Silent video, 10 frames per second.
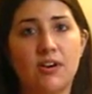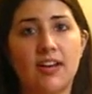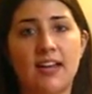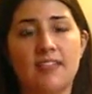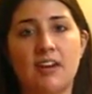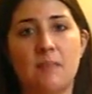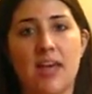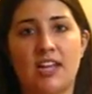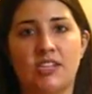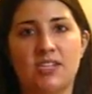And then
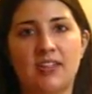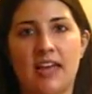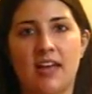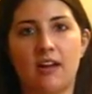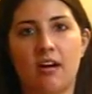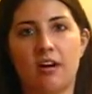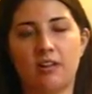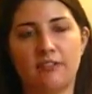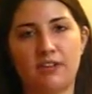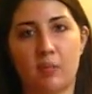imagine that all
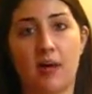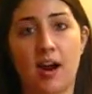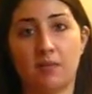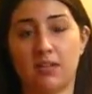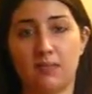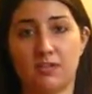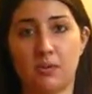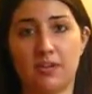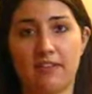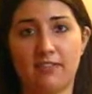of your problems, or
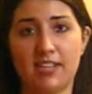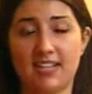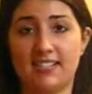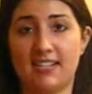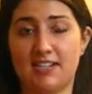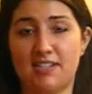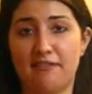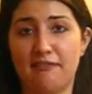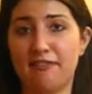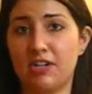whatever that sense
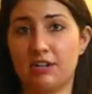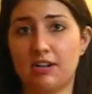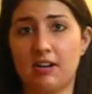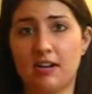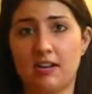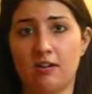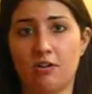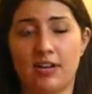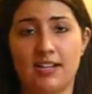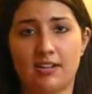of fear
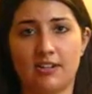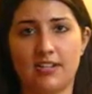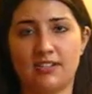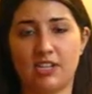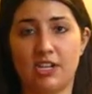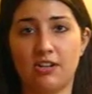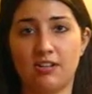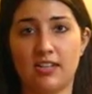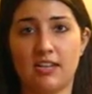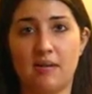or inner
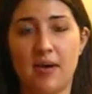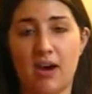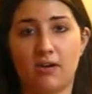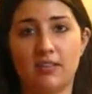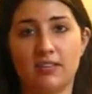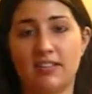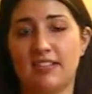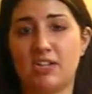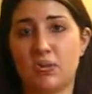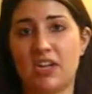insecurity about the
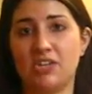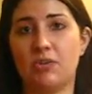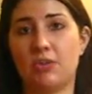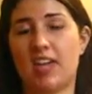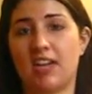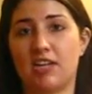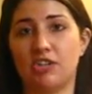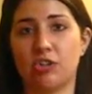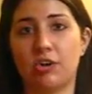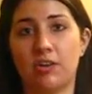situation you can't
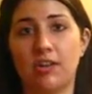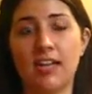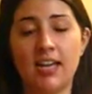control,